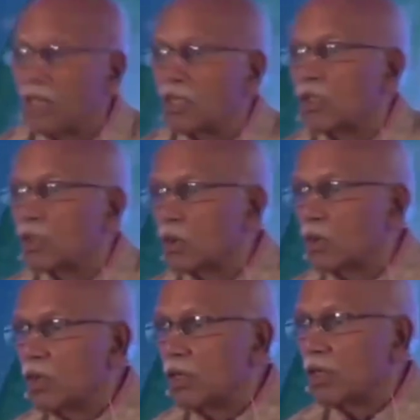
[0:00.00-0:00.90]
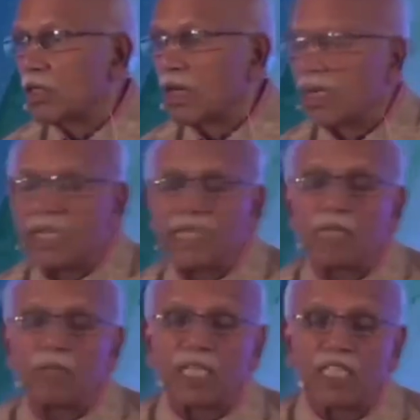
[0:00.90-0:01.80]
in school, you are taught
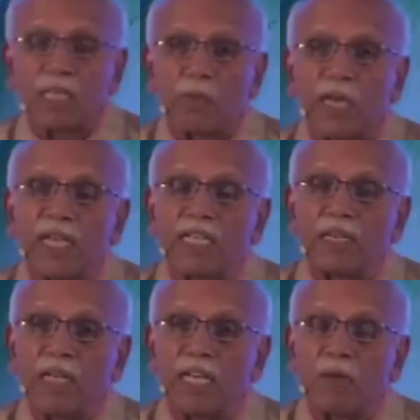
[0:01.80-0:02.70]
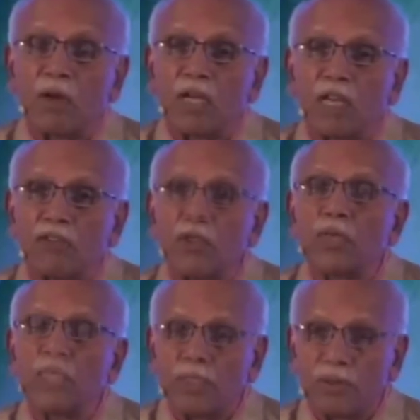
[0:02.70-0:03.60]
deterministic predictability model of
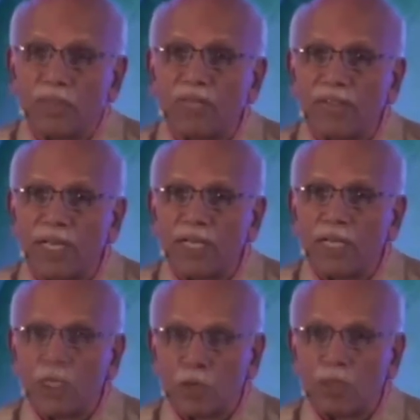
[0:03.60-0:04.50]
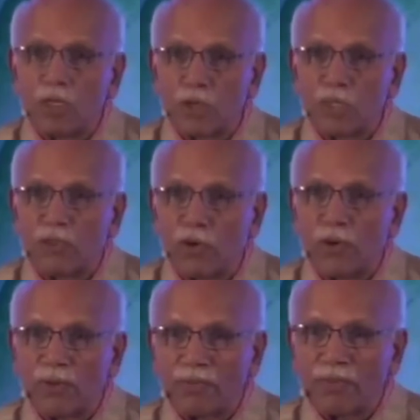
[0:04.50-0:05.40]
Newton. What is that? 2 plus 2 is
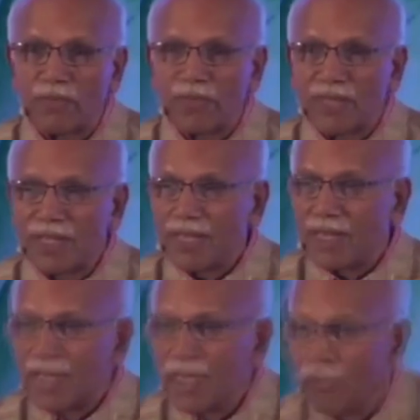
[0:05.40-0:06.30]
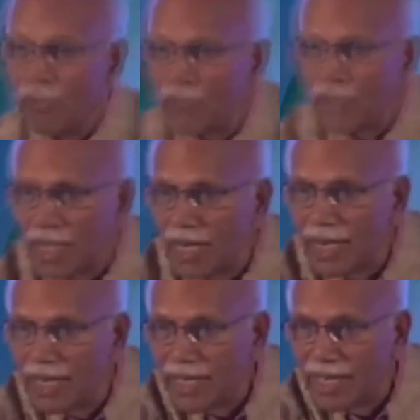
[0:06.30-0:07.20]
4. Now, if young
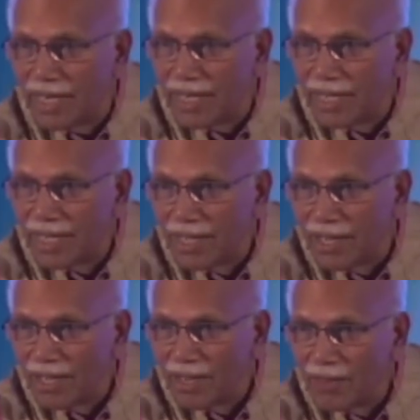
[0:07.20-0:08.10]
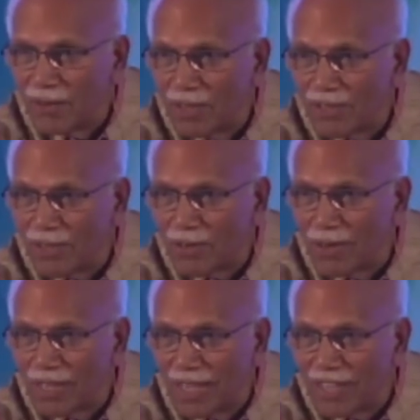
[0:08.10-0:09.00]
lady there what is that
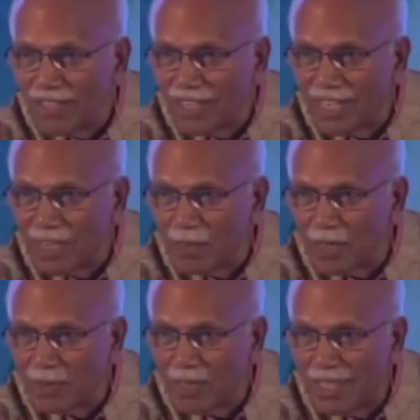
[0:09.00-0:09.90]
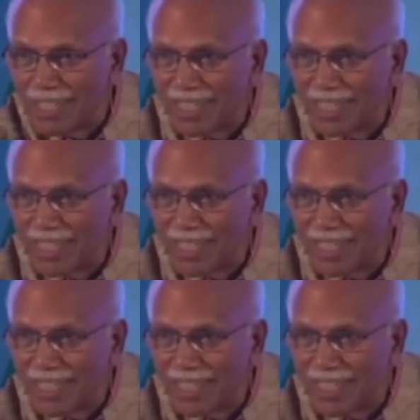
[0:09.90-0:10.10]
called, uncertainty principle.